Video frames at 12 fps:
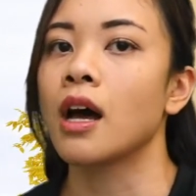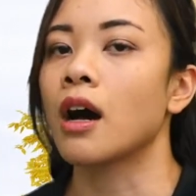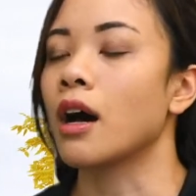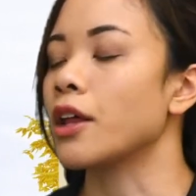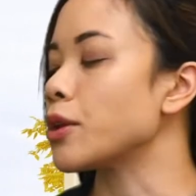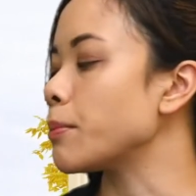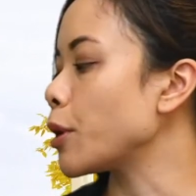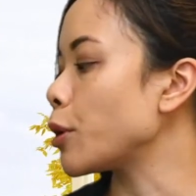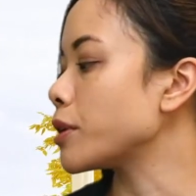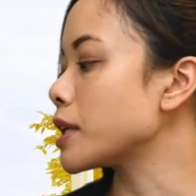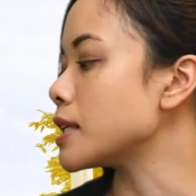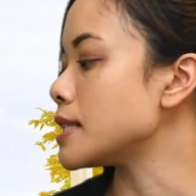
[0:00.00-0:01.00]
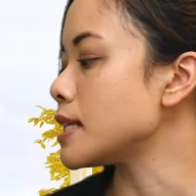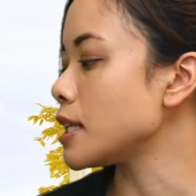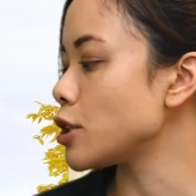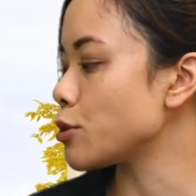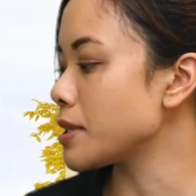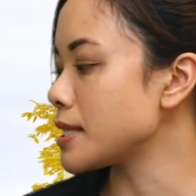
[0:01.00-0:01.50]
on the mode
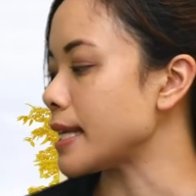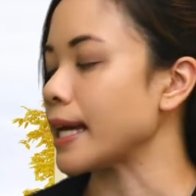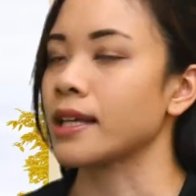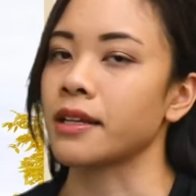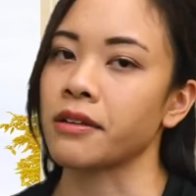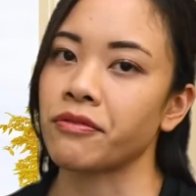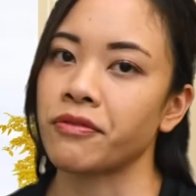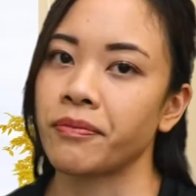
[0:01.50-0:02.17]
continuous negative.